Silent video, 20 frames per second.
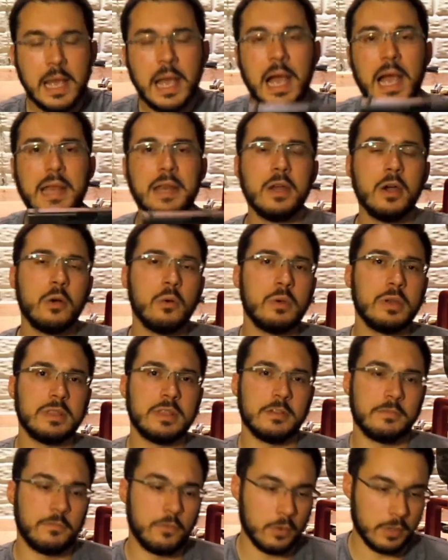I know when
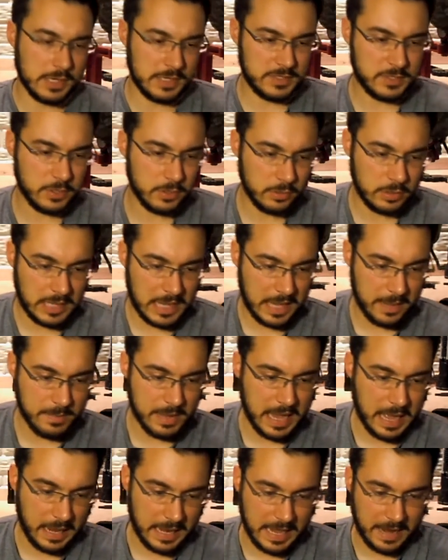the 42 came
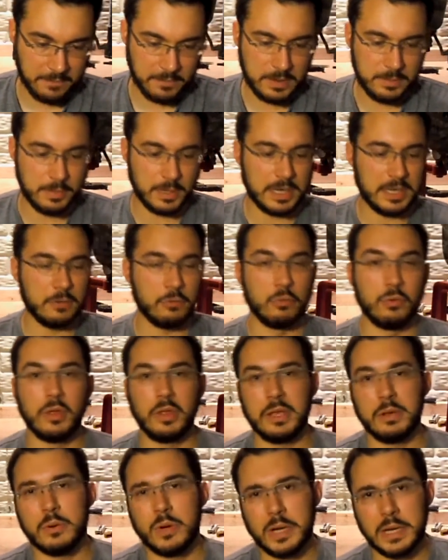out, everybody
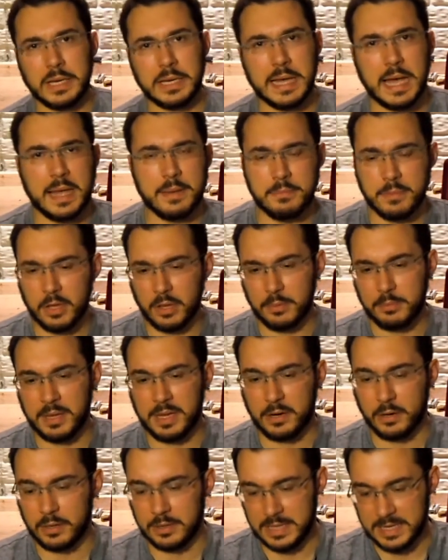really wanted
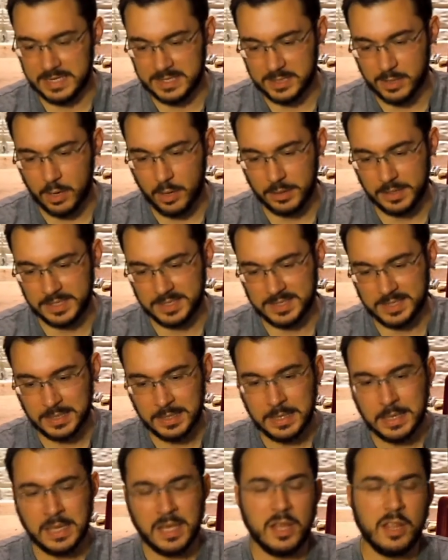9mm, and they saw this
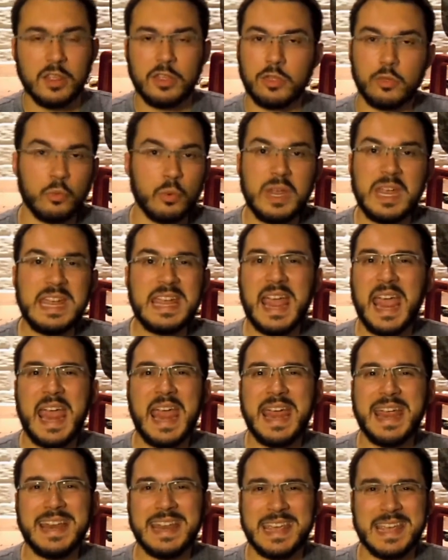
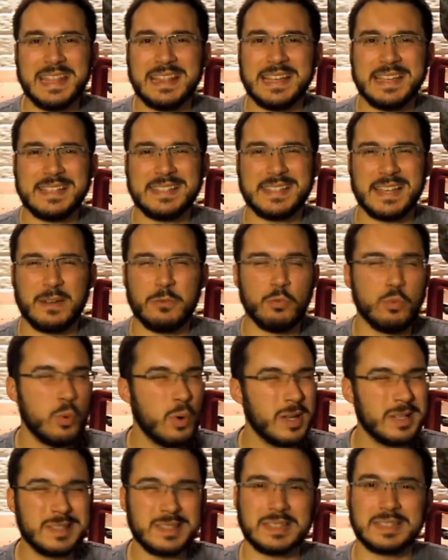380, and they said,
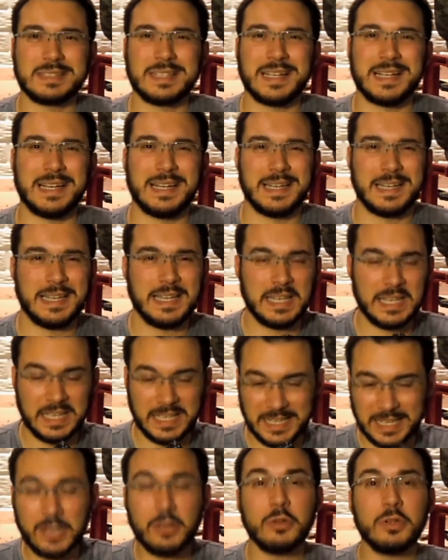"What the
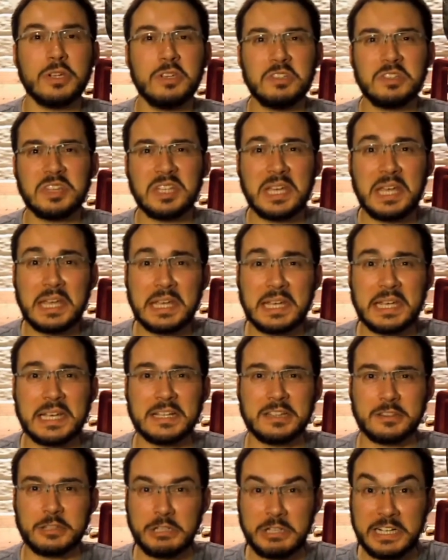hell are you
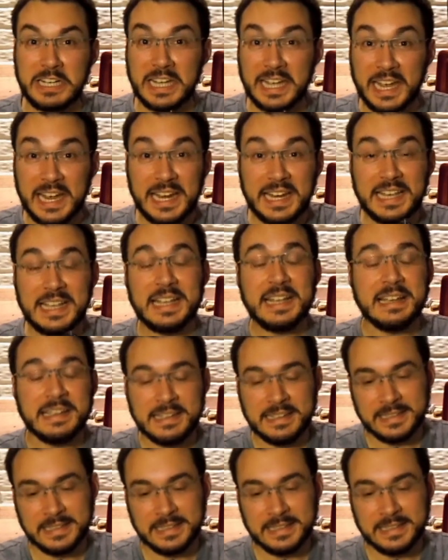thinking, 380?"